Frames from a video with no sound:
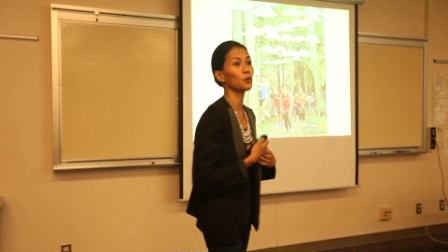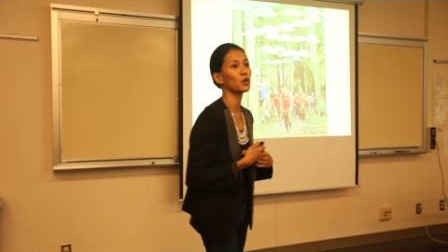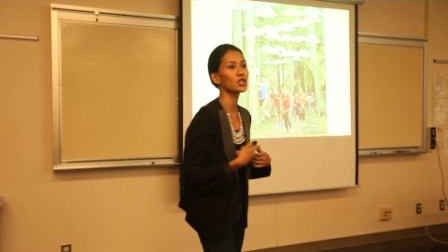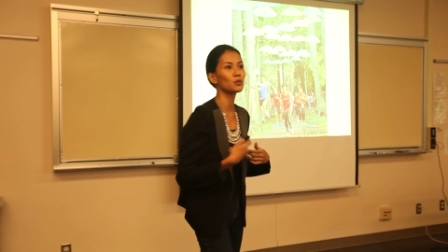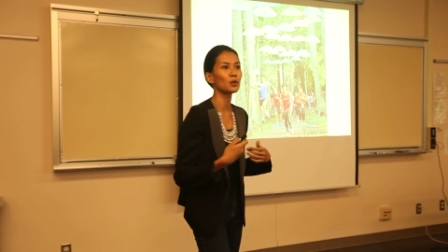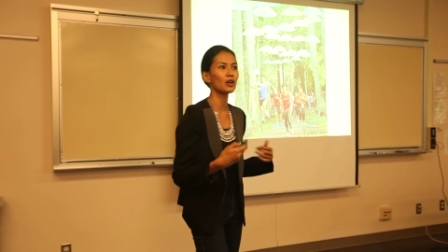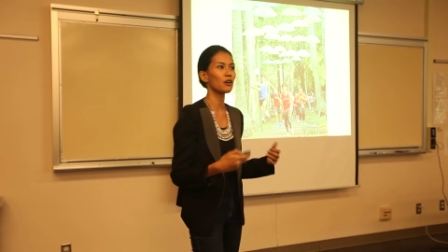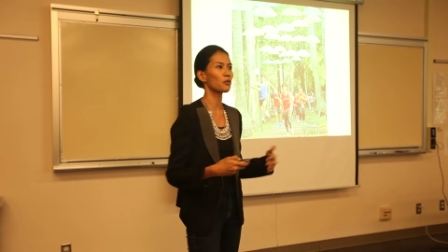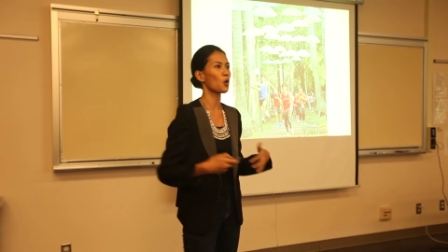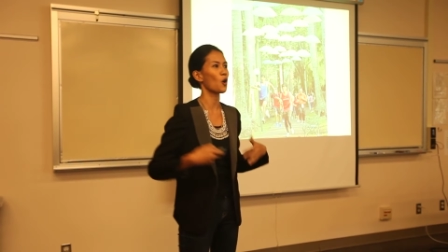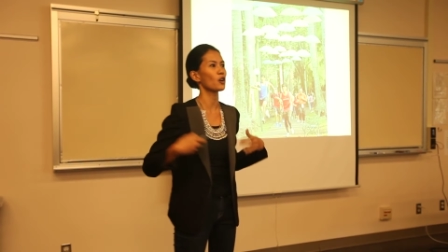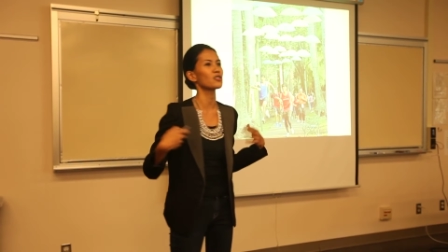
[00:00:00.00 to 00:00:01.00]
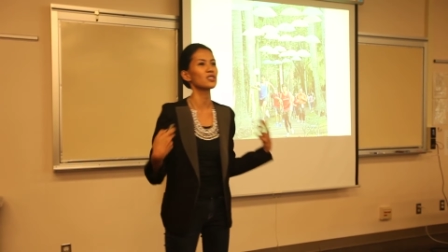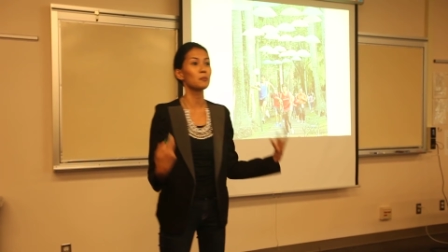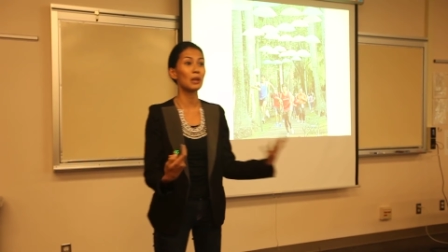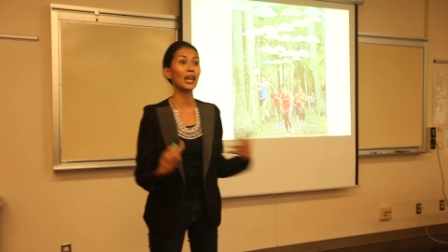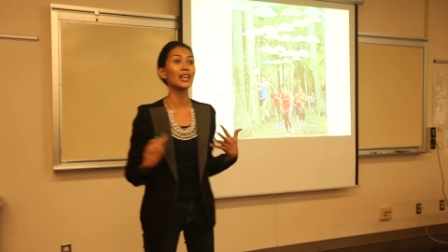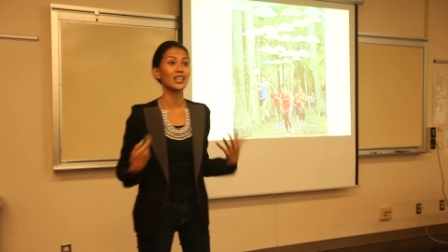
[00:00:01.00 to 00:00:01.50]
which were, of course, the
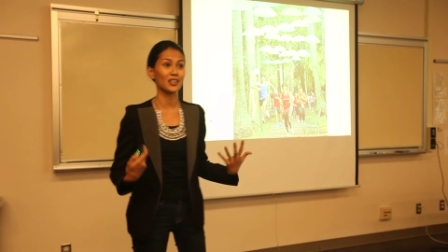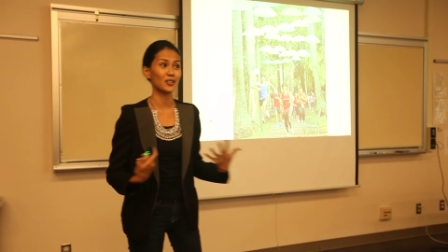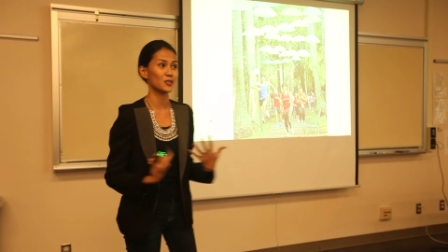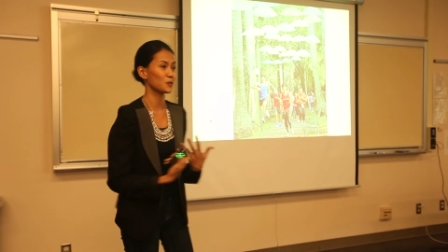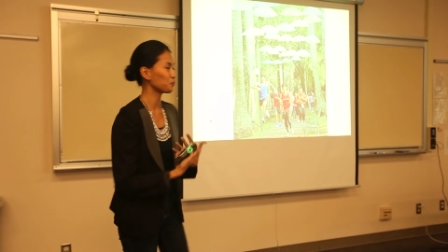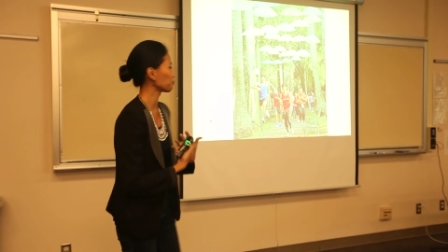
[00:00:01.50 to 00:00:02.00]
millennials.